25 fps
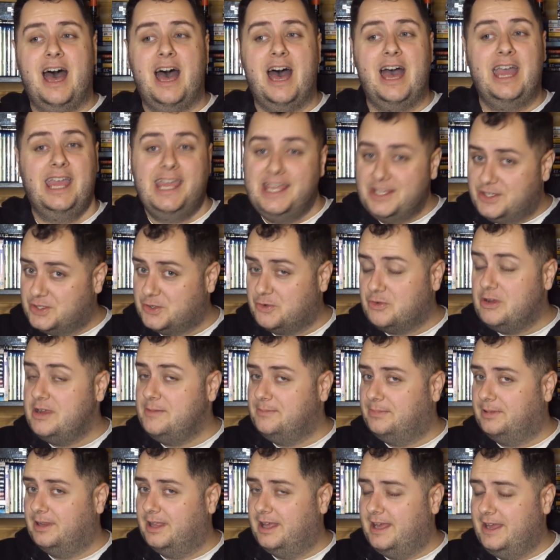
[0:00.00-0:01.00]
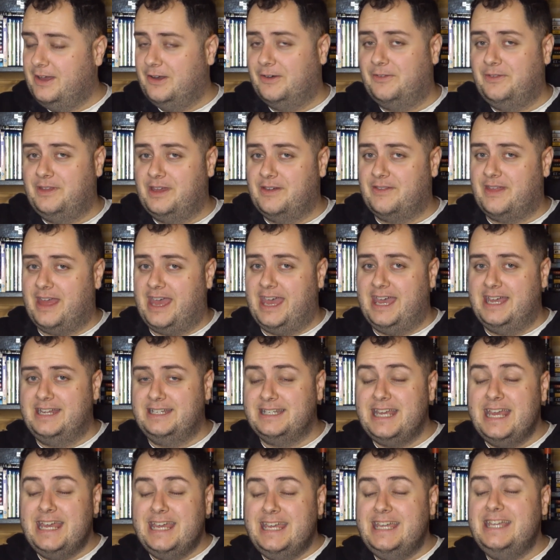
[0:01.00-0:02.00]
his screenplay, on the other hand,
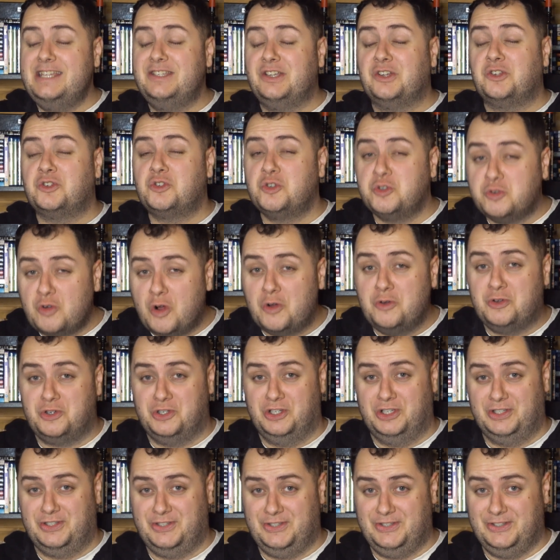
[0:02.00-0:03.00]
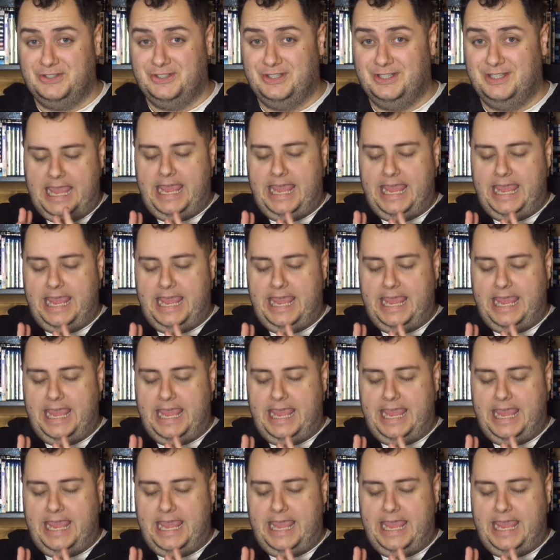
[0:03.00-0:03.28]
is atrocious.